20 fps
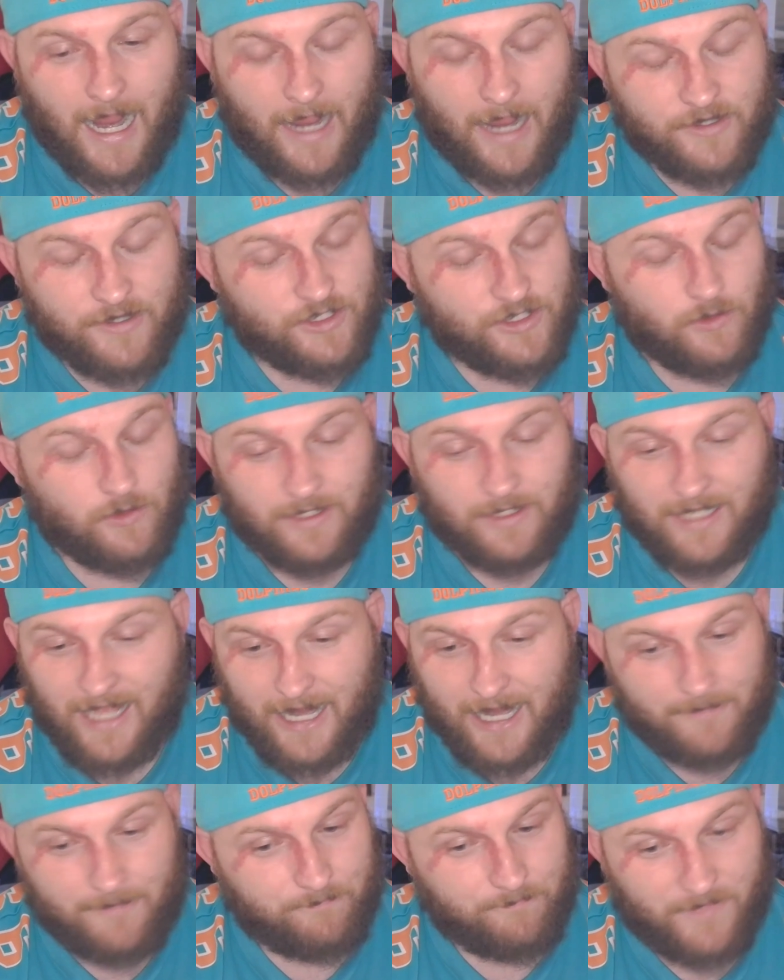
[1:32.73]
Sean
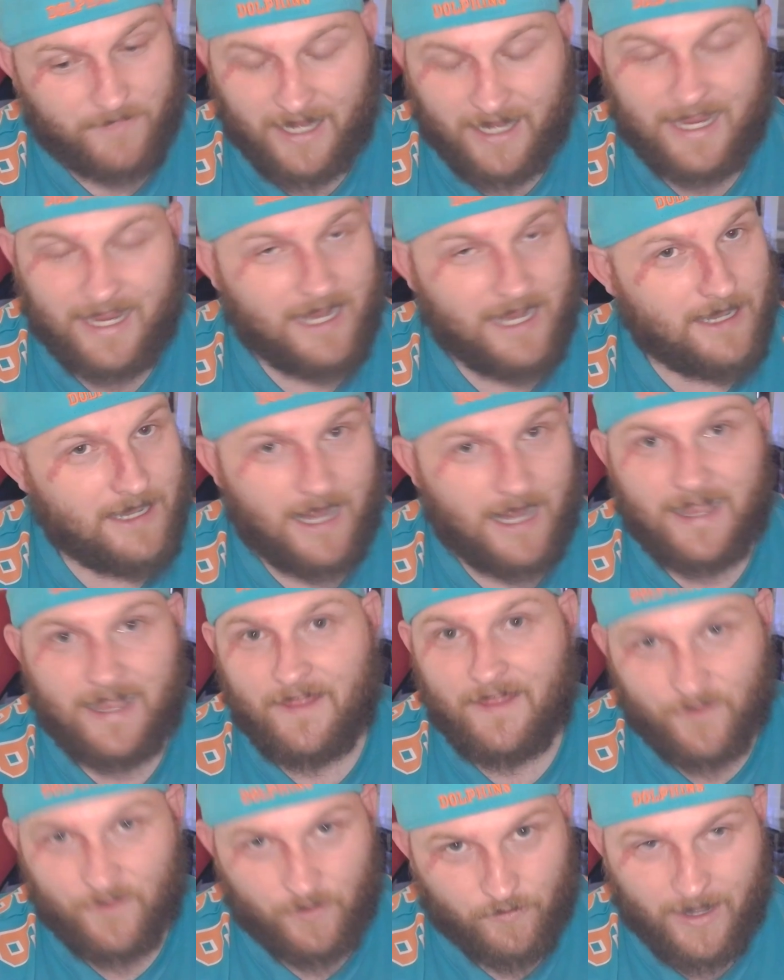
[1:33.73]
Lane, again,
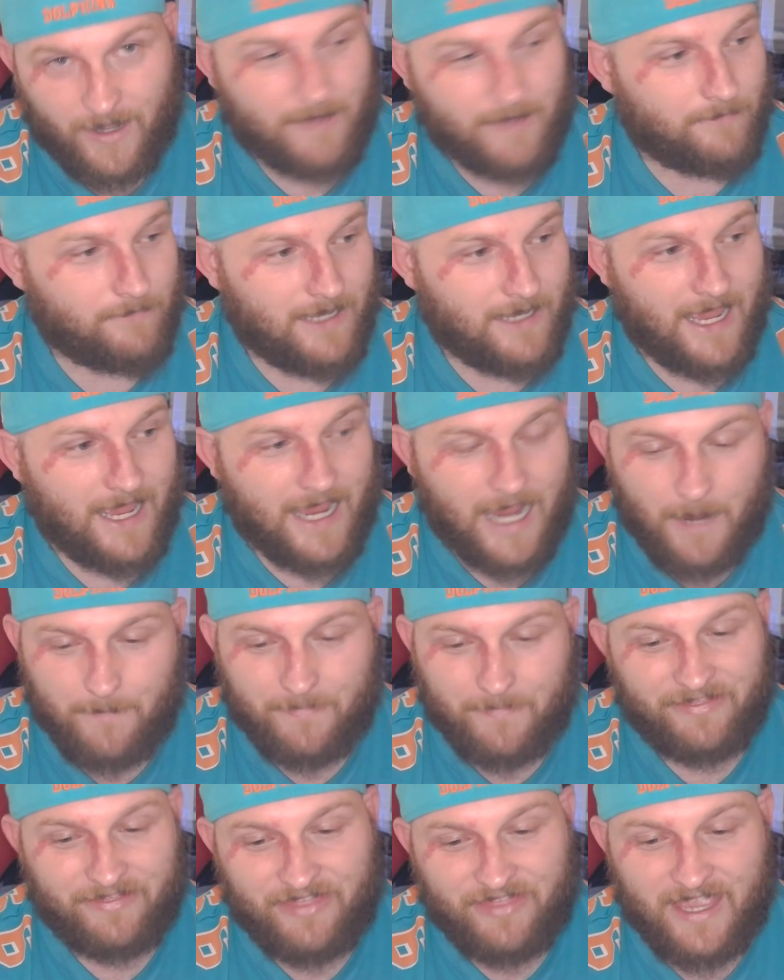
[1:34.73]
another great player,
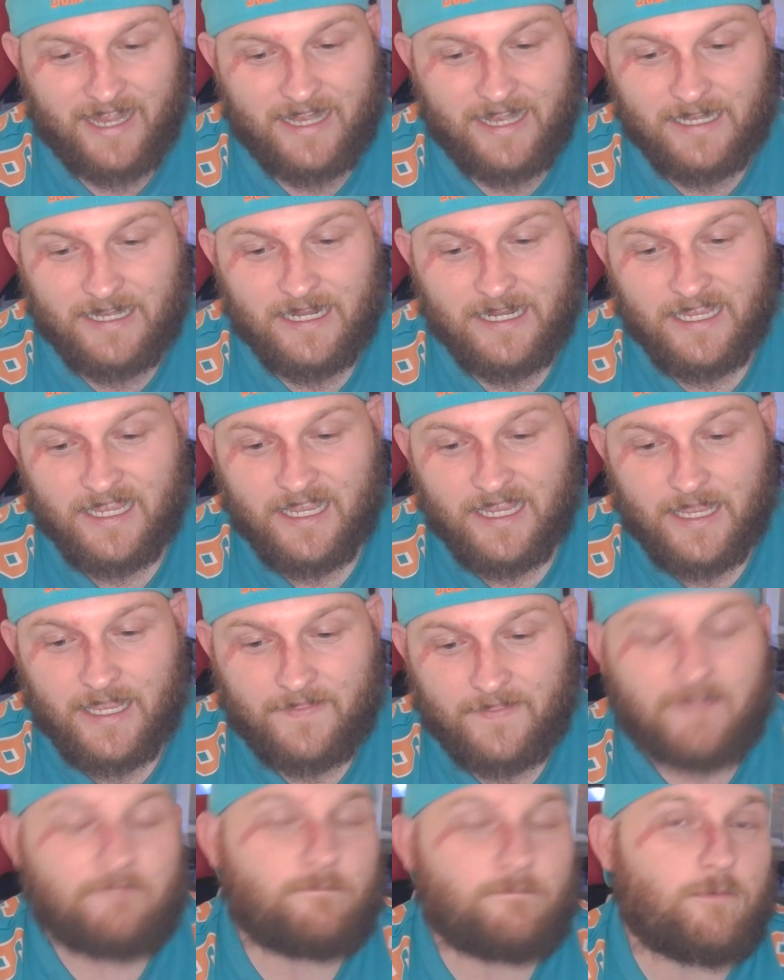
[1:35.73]
but then
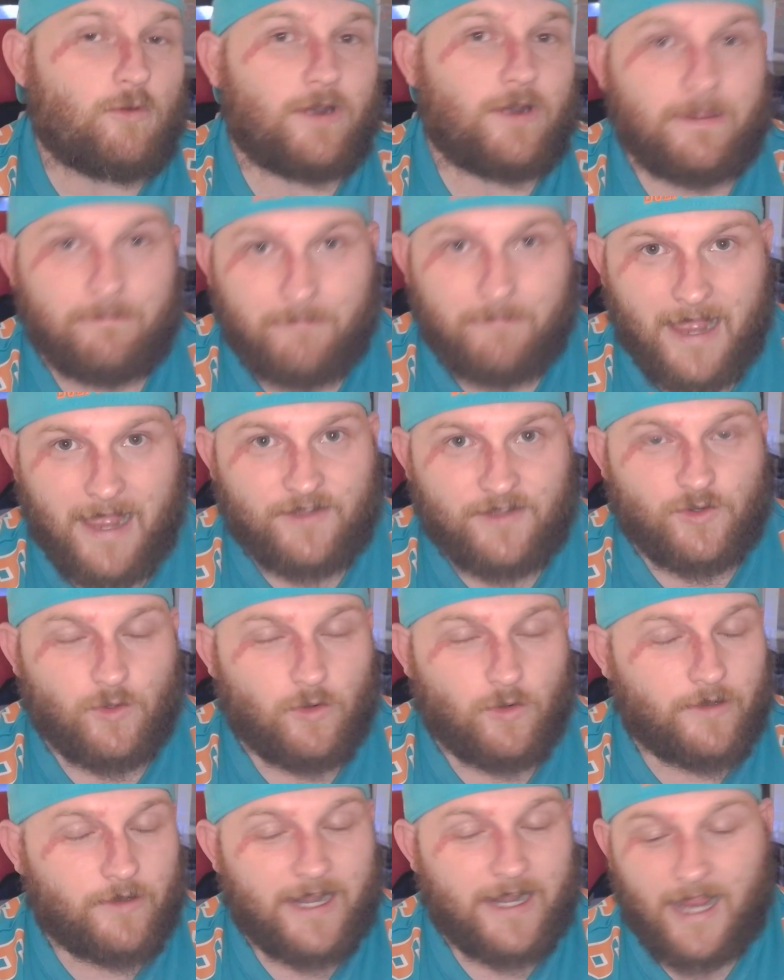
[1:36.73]
they've brought in Matt
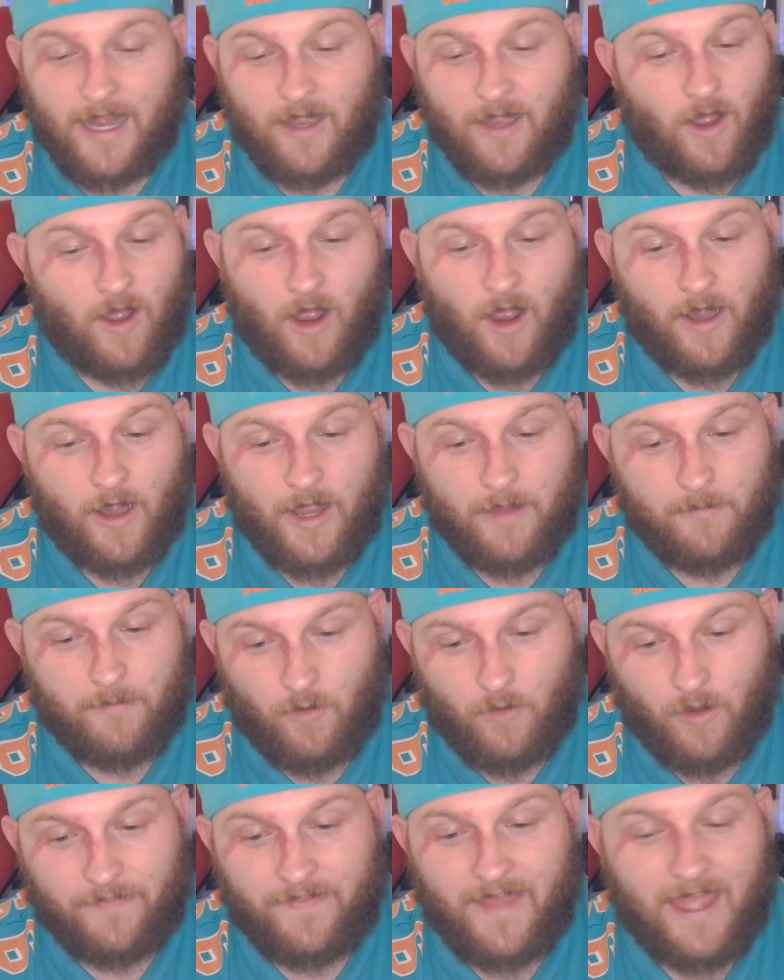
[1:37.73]
Doorey, and I don't
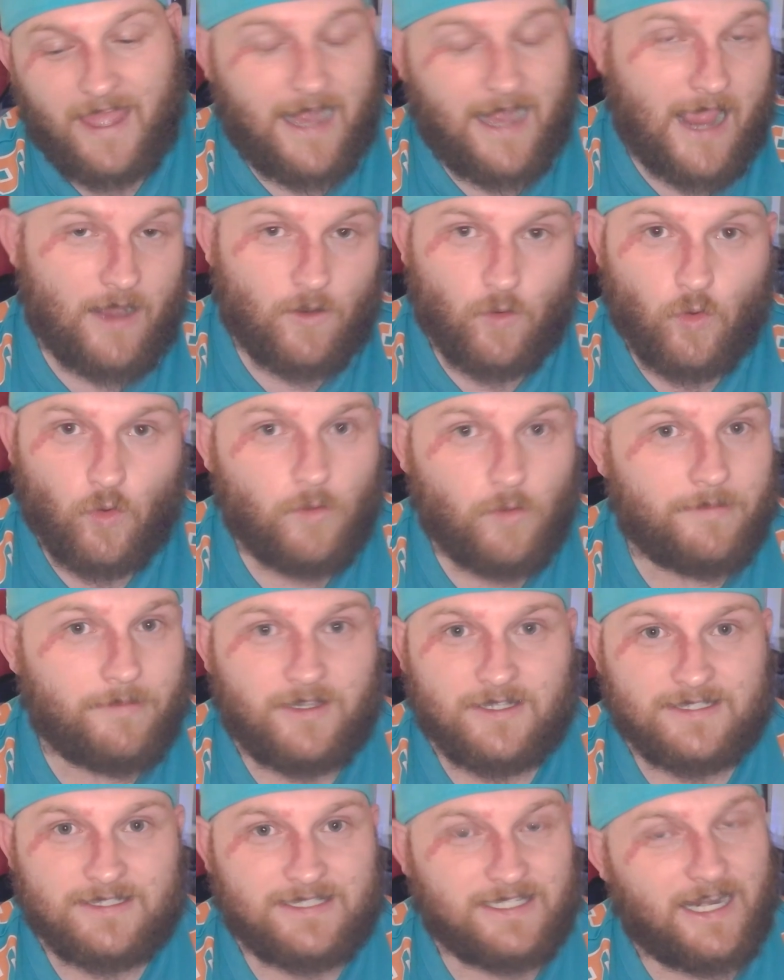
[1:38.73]
mind that at all
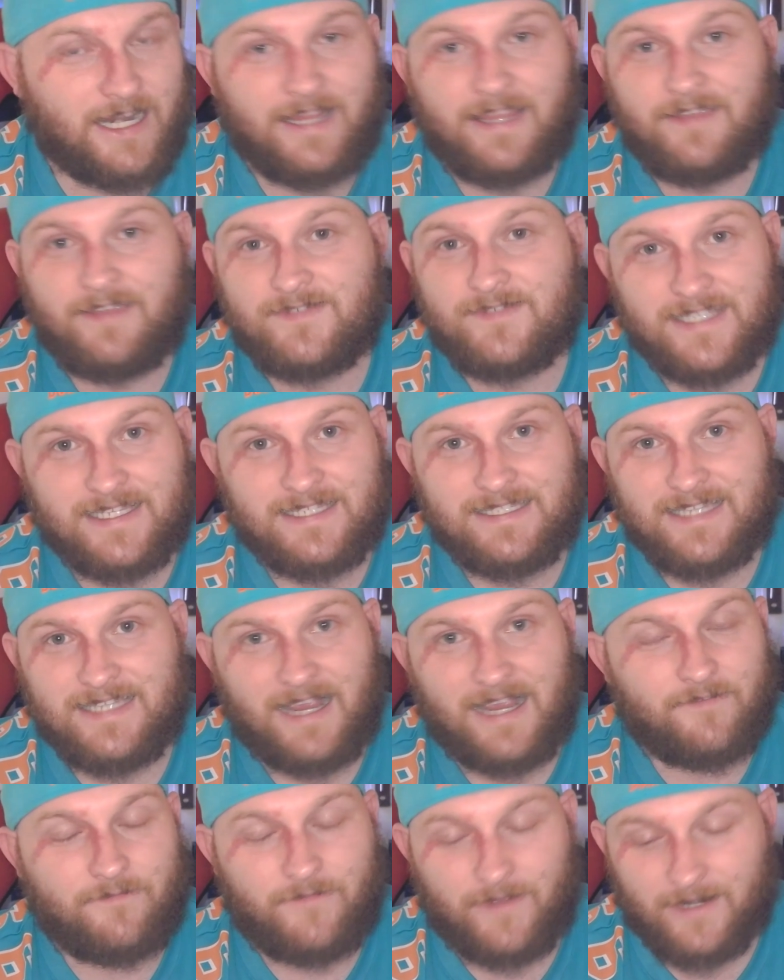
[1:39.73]
because, it gives these
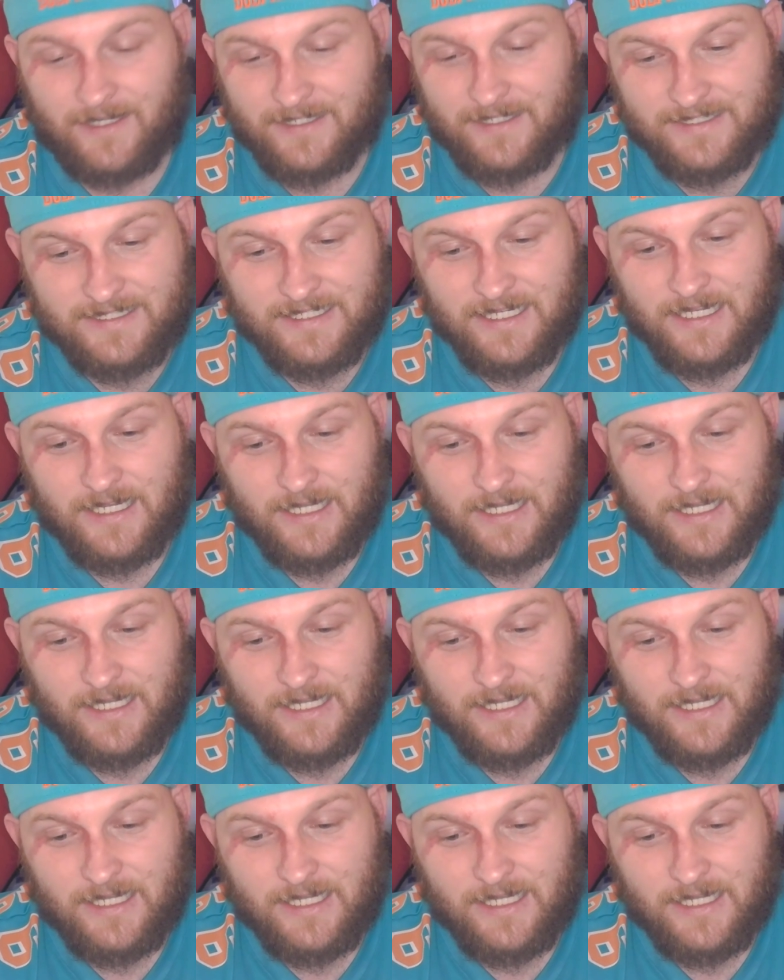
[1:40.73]
young fellas